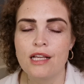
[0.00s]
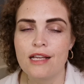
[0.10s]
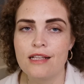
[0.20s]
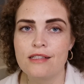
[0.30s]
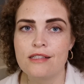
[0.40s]

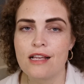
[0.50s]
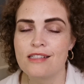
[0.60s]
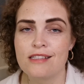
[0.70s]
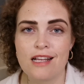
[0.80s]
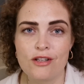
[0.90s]
is
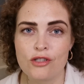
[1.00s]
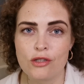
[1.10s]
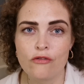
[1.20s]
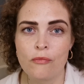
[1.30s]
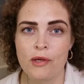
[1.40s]

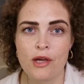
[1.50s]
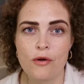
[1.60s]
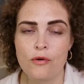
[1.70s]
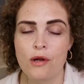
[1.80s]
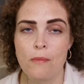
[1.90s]
essential for my own